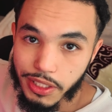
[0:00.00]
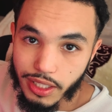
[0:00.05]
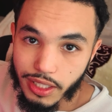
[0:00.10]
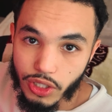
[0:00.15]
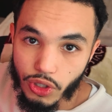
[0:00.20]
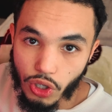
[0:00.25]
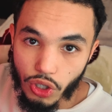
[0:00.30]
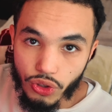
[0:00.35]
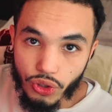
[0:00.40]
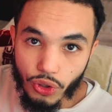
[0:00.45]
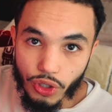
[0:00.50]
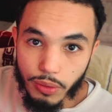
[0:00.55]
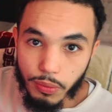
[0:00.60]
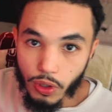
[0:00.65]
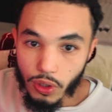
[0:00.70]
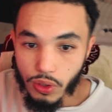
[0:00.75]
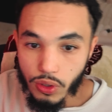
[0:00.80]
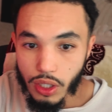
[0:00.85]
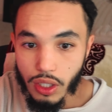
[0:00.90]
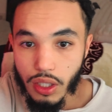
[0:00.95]
center under it,
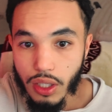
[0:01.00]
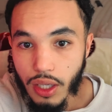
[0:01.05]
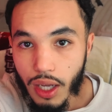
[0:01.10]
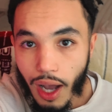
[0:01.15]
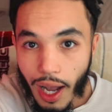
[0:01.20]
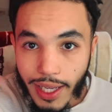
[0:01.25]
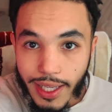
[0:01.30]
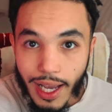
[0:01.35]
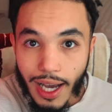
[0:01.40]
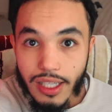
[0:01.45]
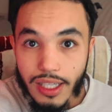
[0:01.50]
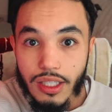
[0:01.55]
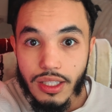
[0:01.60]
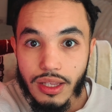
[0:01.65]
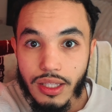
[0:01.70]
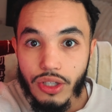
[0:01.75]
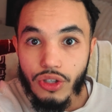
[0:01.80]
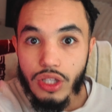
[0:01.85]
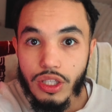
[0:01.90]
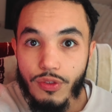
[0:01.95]
bro, I got it
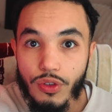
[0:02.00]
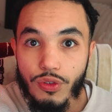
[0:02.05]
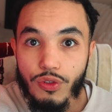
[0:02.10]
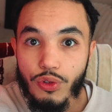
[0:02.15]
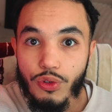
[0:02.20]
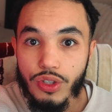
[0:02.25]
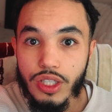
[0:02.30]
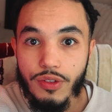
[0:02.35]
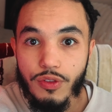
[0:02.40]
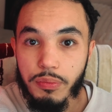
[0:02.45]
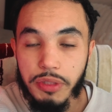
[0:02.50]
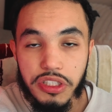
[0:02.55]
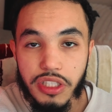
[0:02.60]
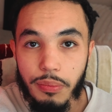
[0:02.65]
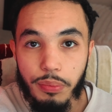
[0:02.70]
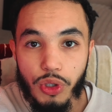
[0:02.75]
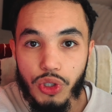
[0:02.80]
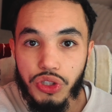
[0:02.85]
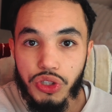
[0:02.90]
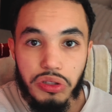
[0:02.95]
literally for free from the
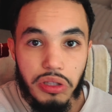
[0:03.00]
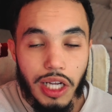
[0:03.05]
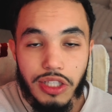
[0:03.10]
same person.